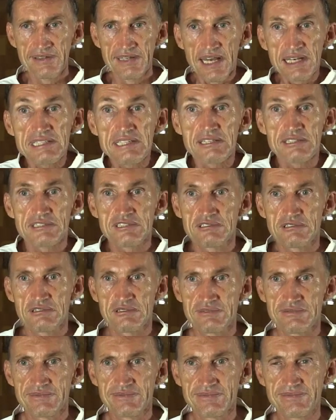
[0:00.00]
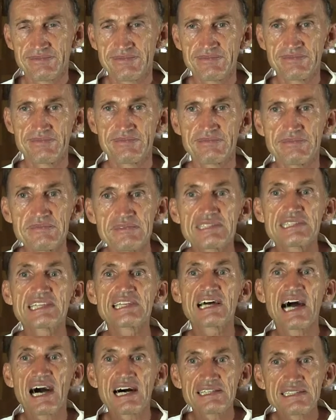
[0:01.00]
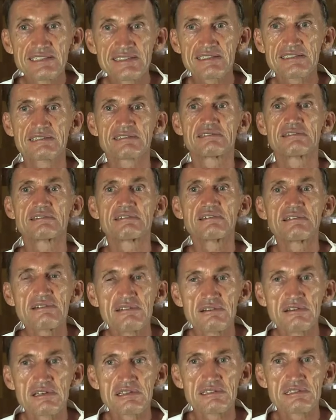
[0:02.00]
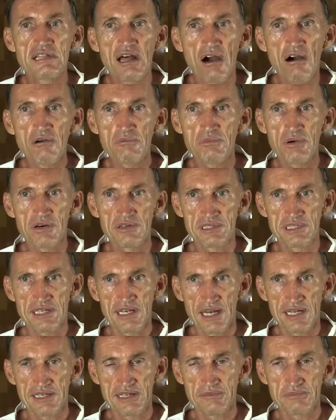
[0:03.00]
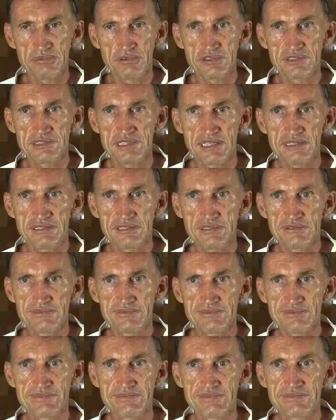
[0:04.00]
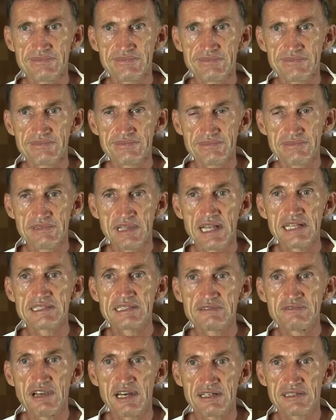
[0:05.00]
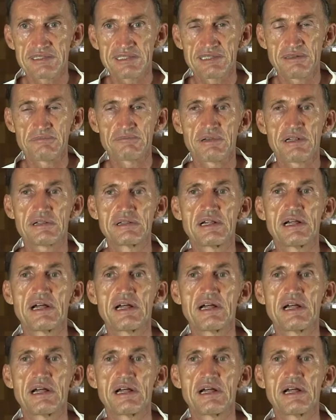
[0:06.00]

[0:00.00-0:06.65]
It is so. Trust nobody 100%. It's very simple.